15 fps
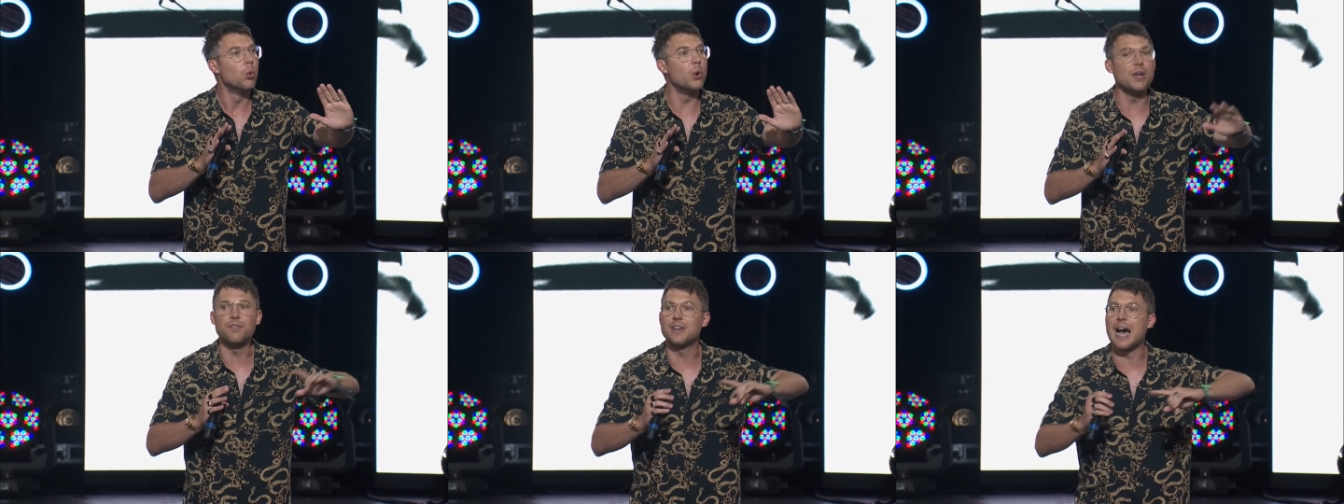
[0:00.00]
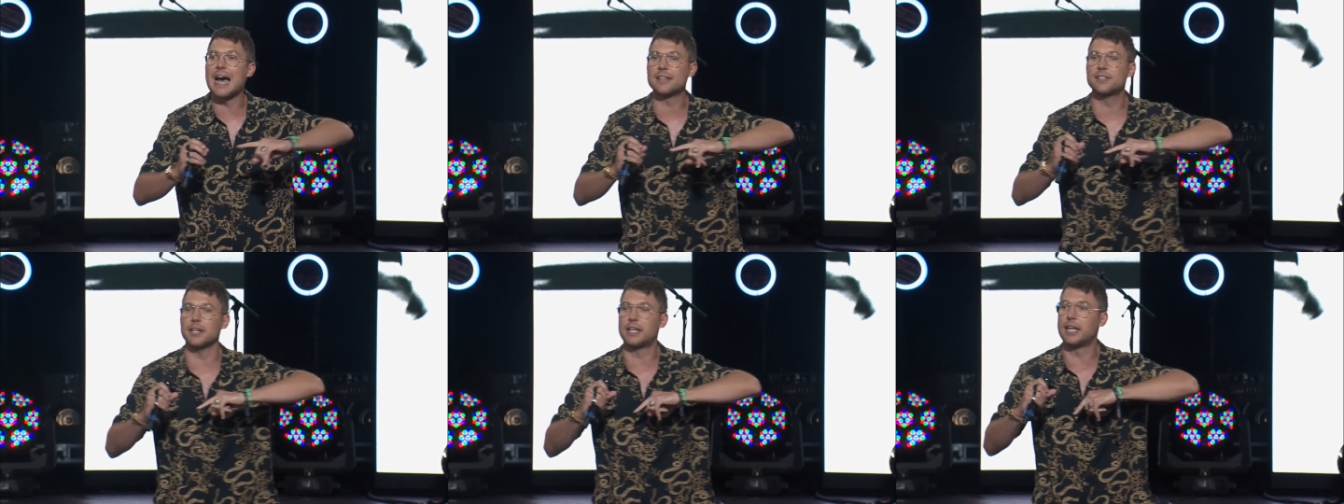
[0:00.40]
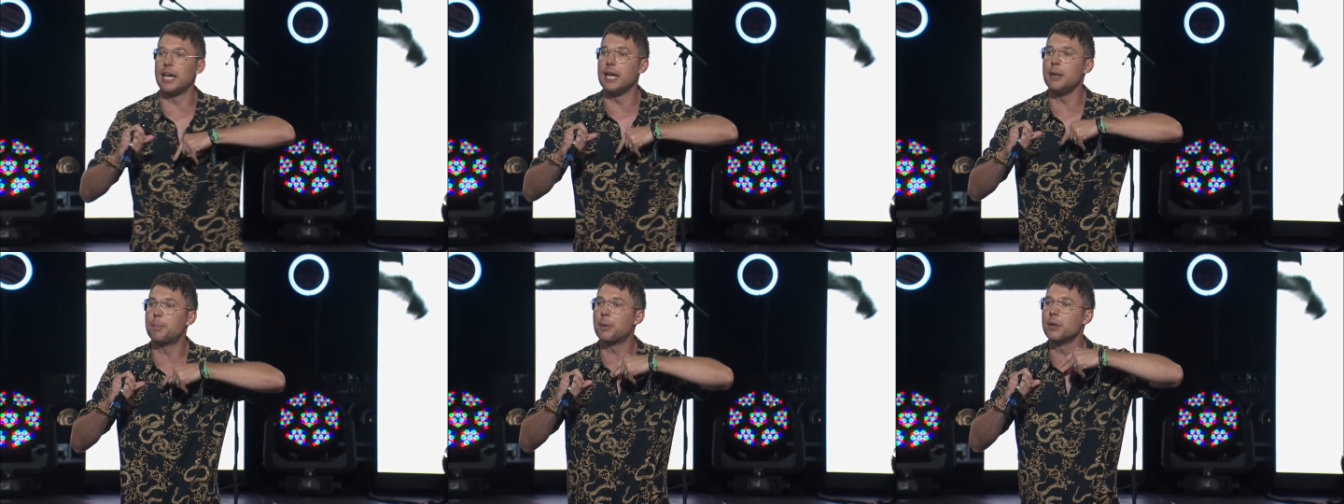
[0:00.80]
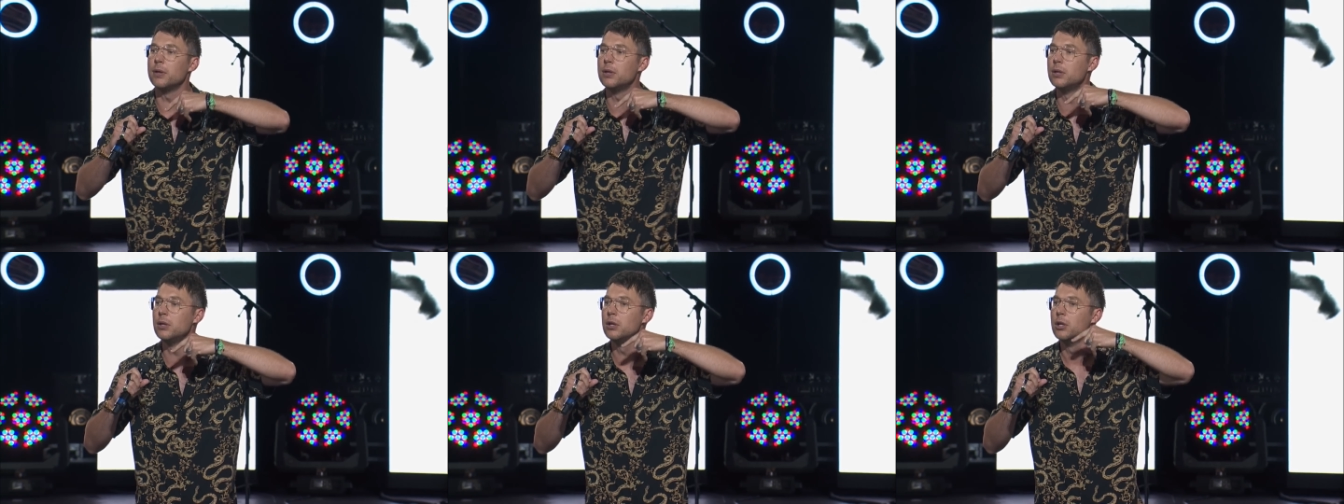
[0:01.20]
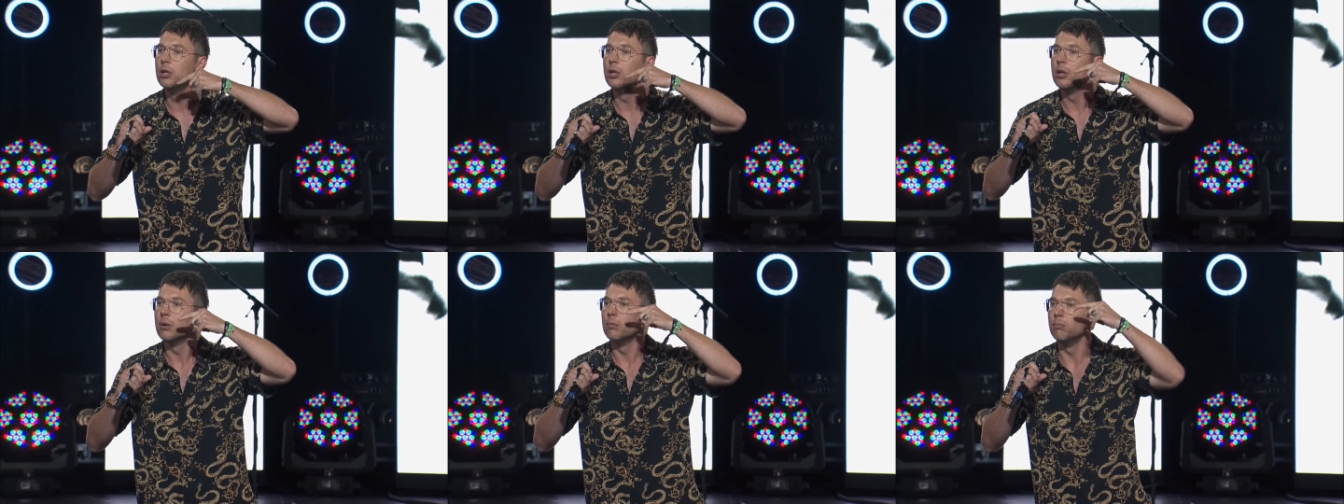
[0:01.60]
We've got to keep
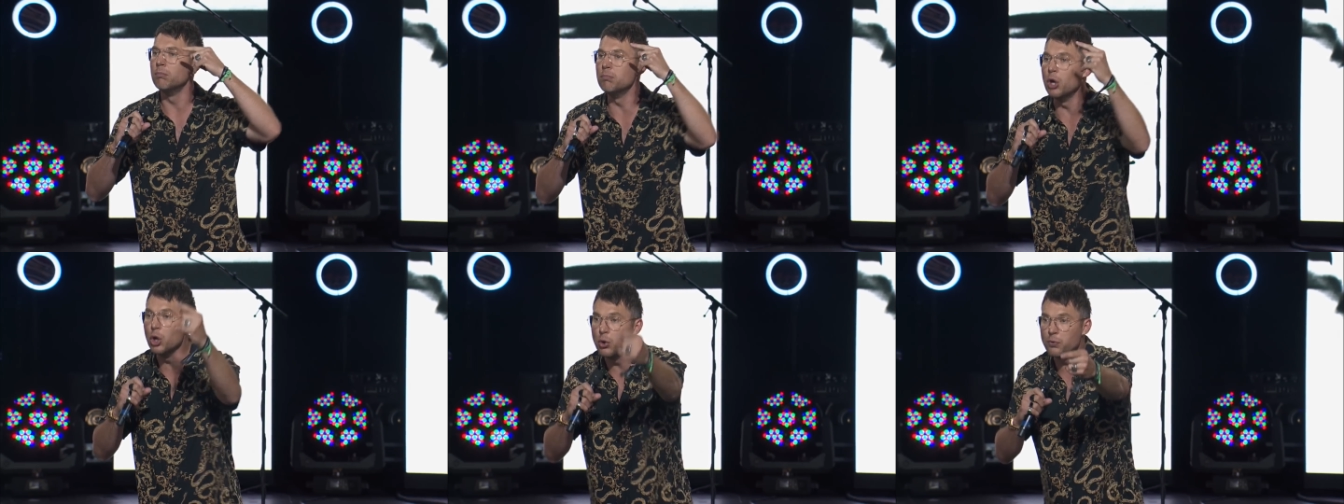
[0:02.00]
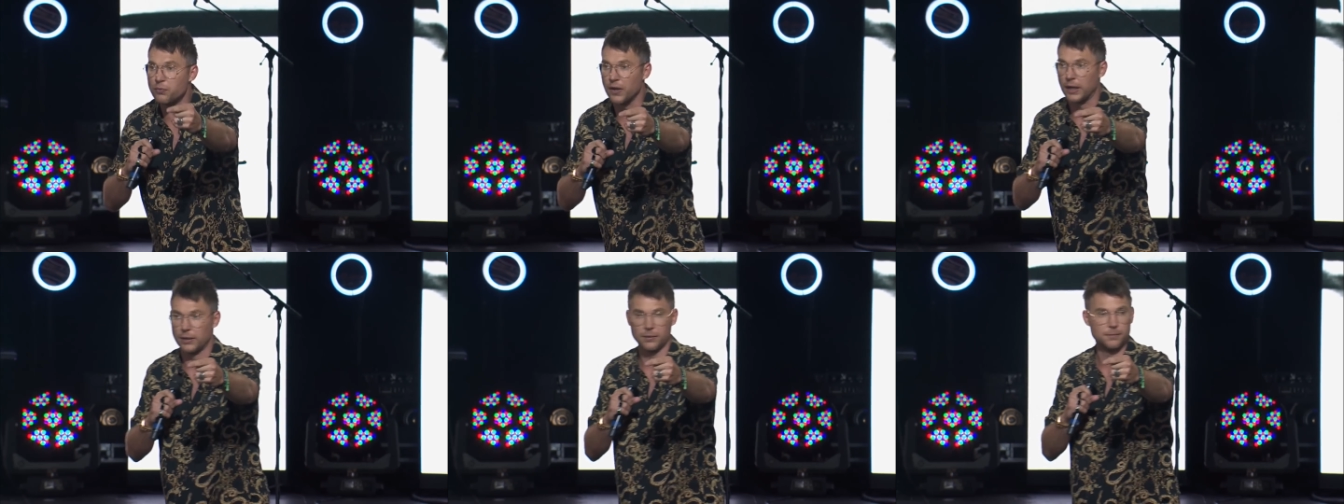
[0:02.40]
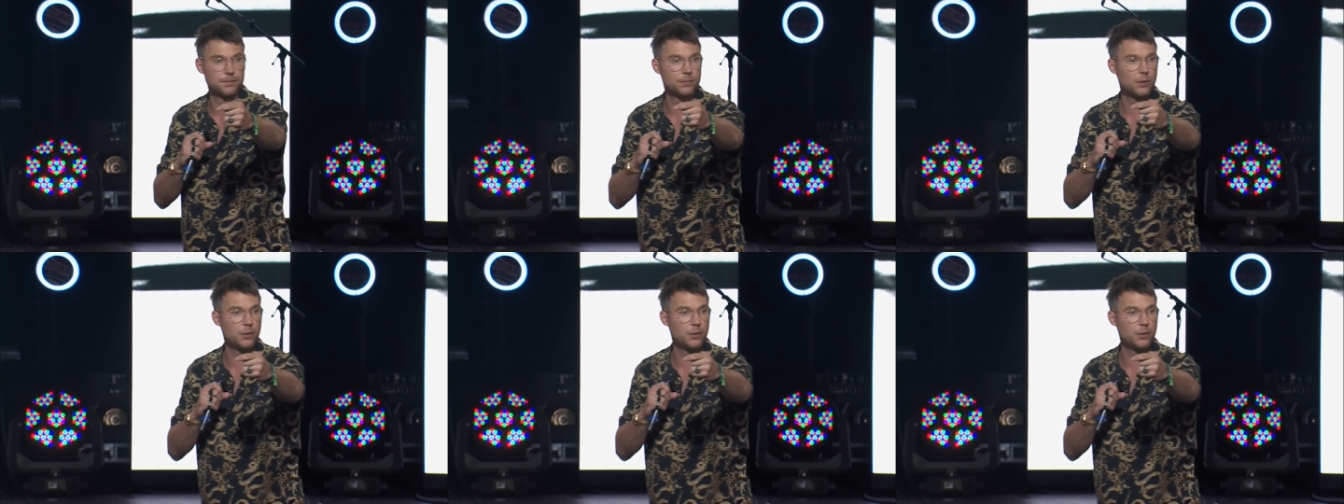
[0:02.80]
moving.